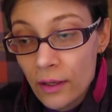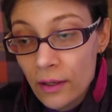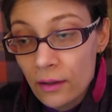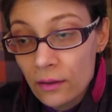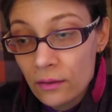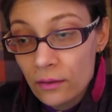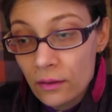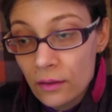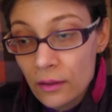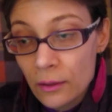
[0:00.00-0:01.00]
and
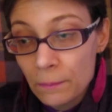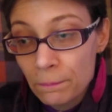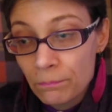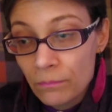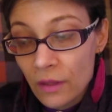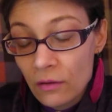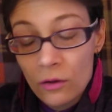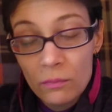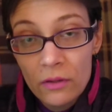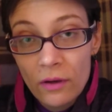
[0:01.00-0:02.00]
um, I'm
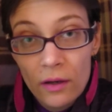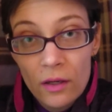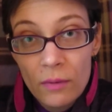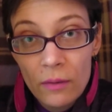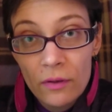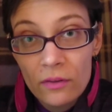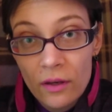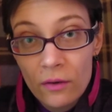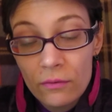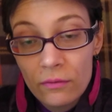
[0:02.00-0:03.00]
going to be talking about
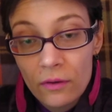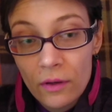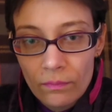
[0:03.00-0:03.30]
myself,